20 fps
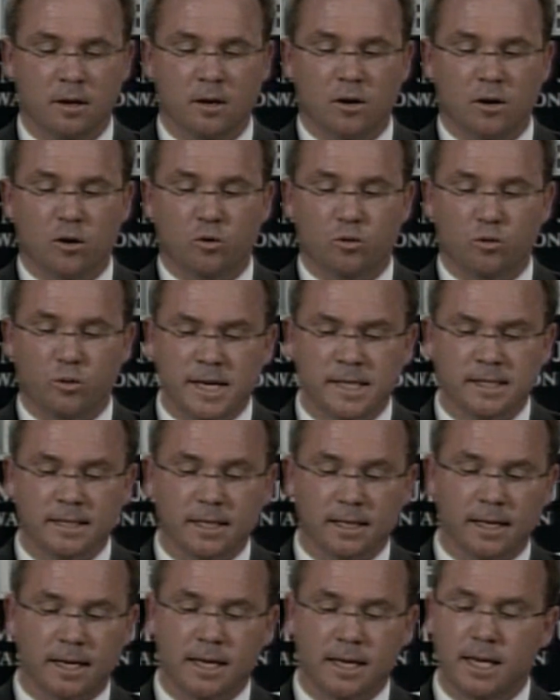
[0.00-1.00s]

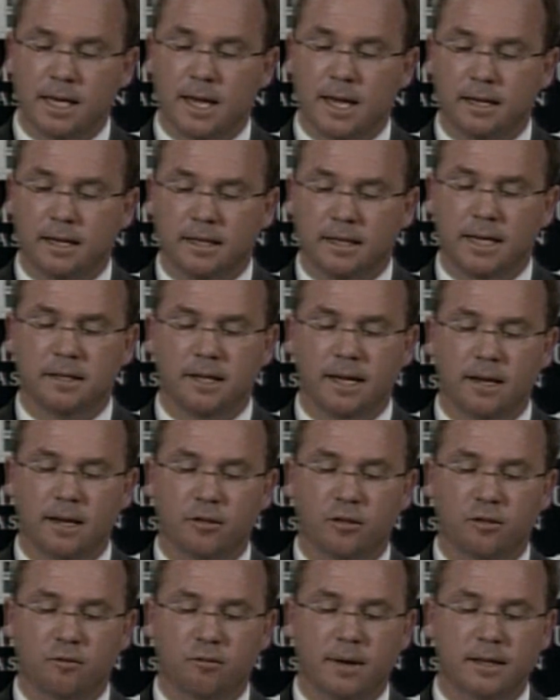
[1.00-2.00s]
Recently, he had detailed
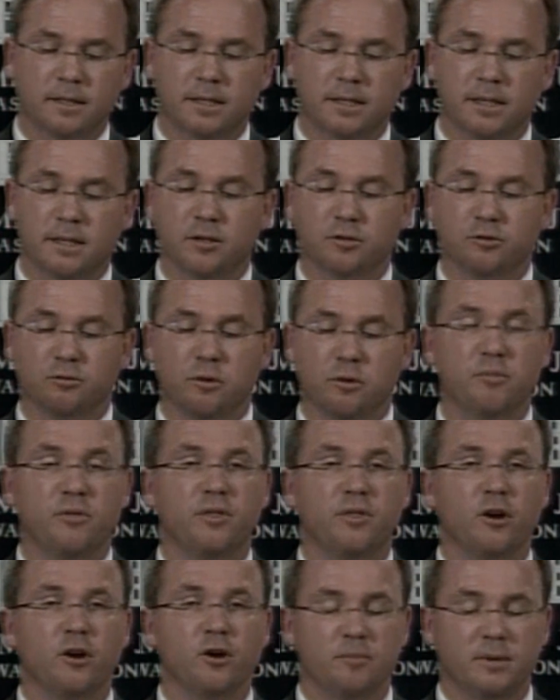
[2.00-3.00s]
threats in his group
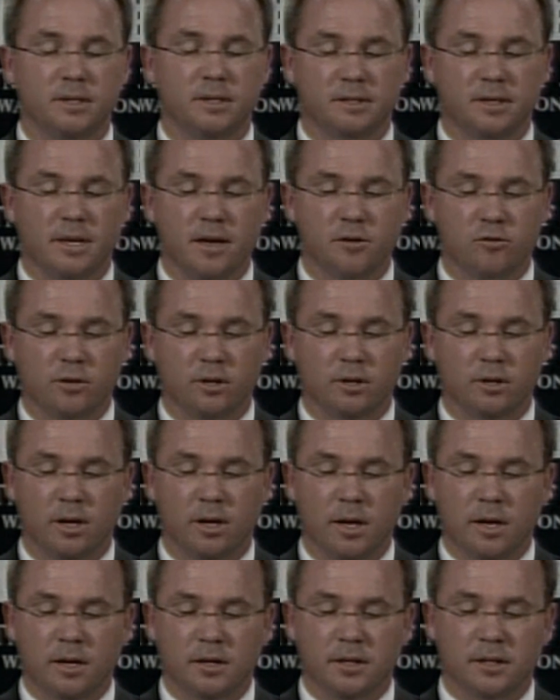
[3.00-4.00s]
therapy session
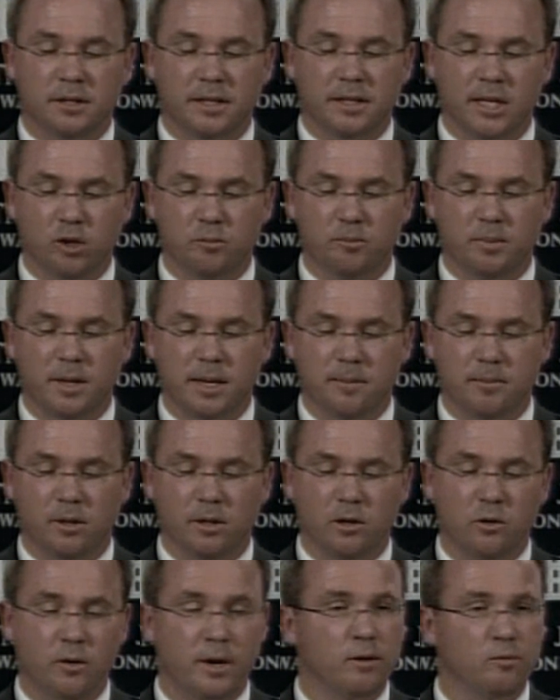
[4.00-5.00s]
to kill people
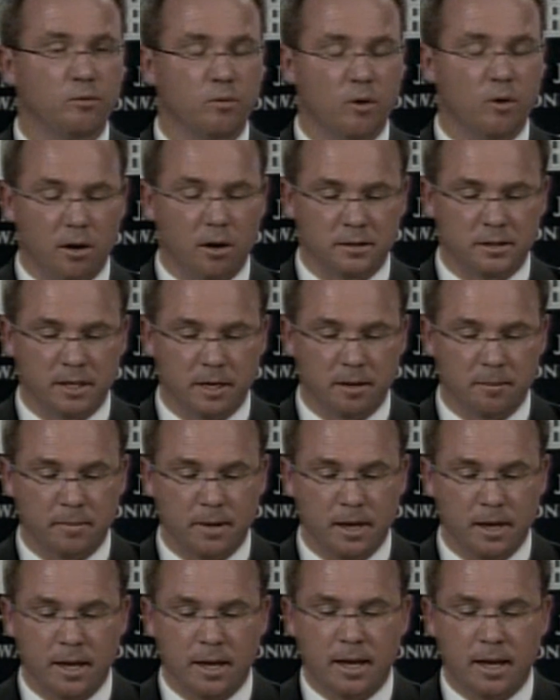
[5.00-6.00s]
who had wronged him
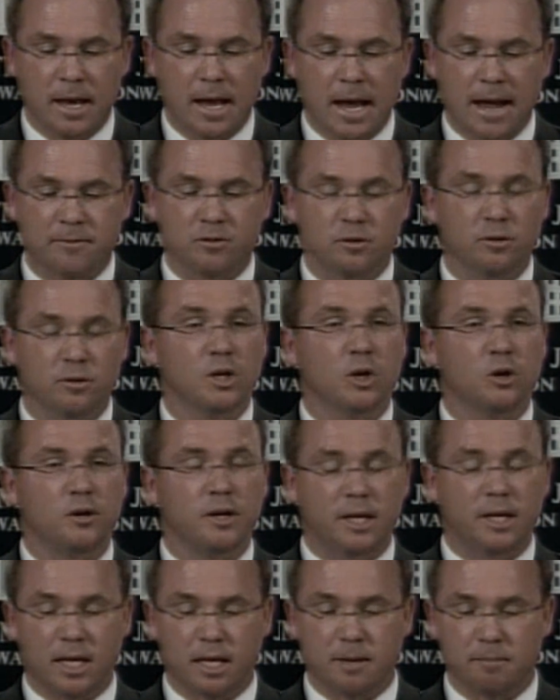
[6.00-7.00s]
after learning
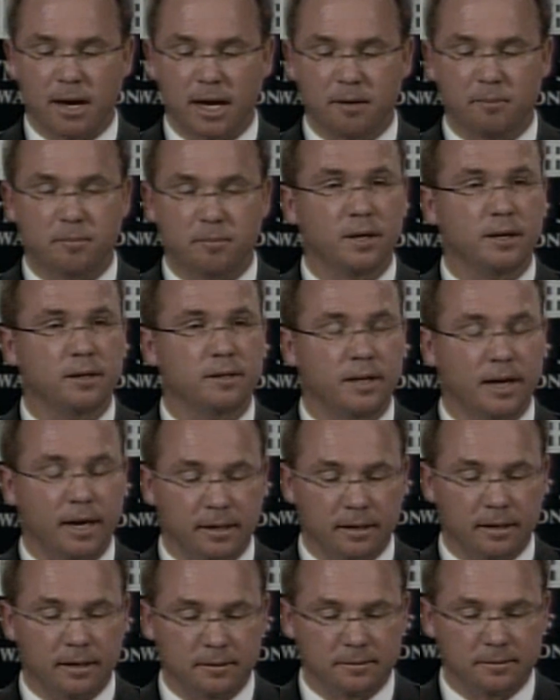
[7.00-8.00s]
he might be
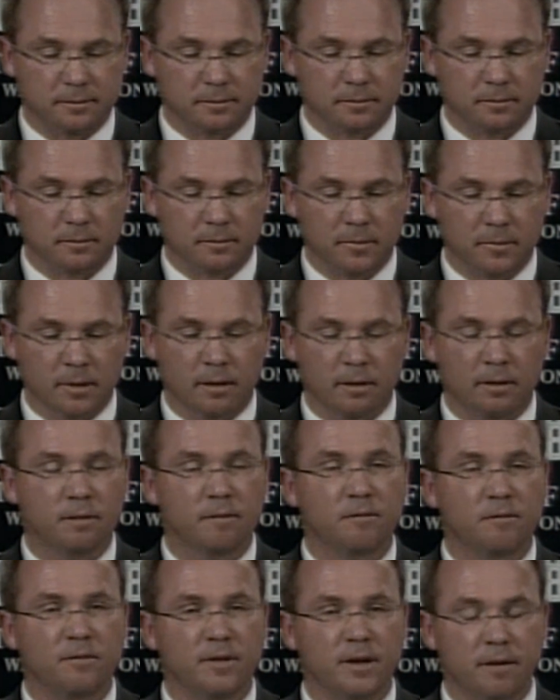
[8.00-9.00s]
indicted.
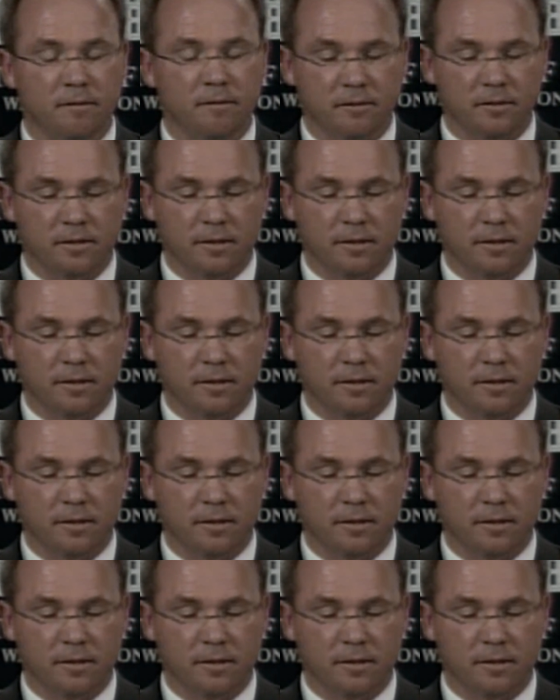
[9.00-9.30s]
Fifth,